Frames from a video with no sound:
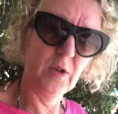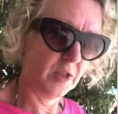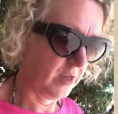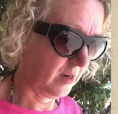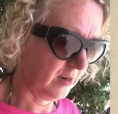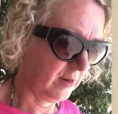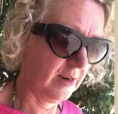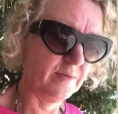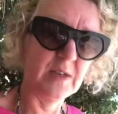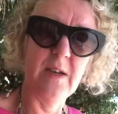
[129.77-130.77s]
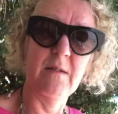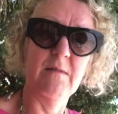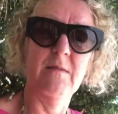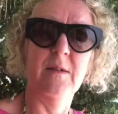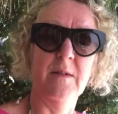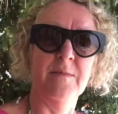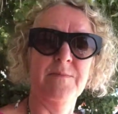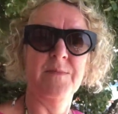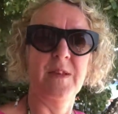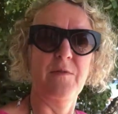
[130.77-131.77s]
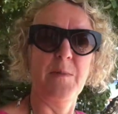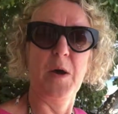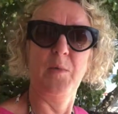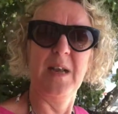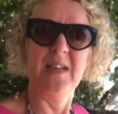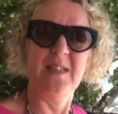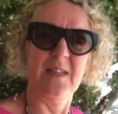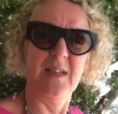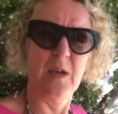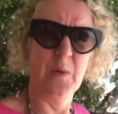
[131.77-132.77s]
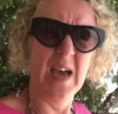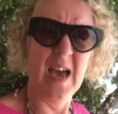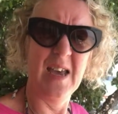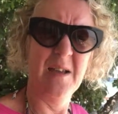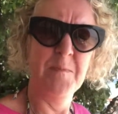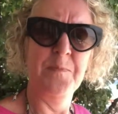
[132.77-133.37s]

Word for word: other than he lives in a remote place in the U K